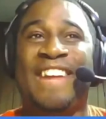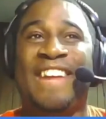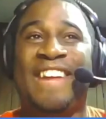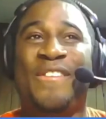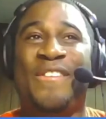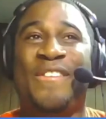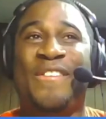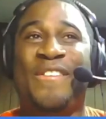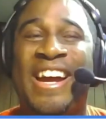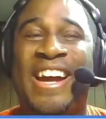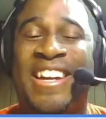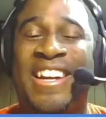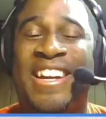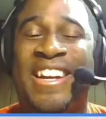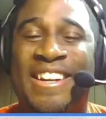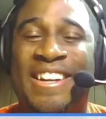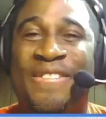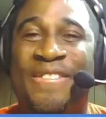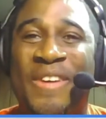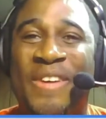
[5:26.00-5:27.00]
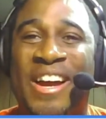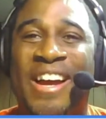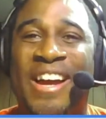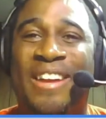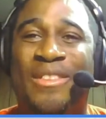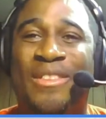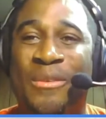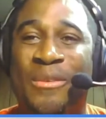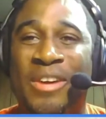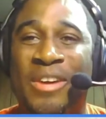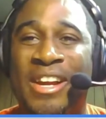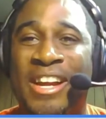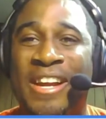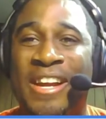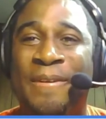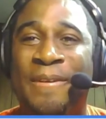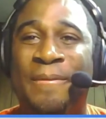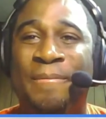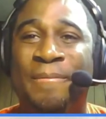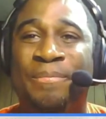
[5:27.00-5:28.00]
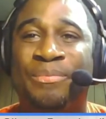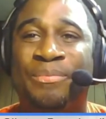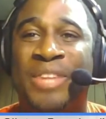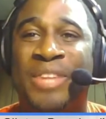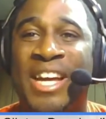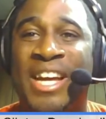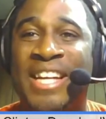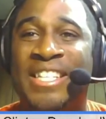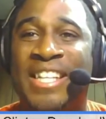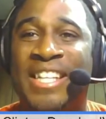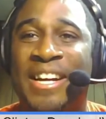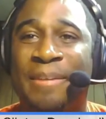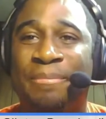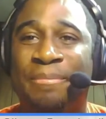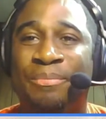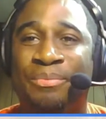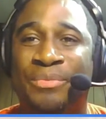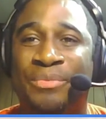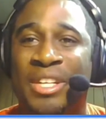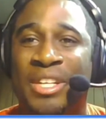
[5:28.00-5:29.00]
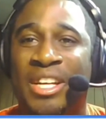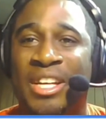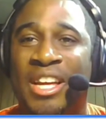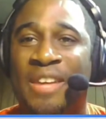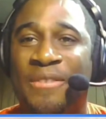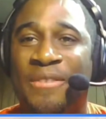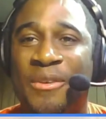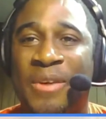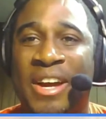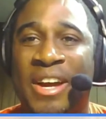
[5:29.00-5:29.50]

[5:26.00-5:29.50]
you had three, hey Sam, if you had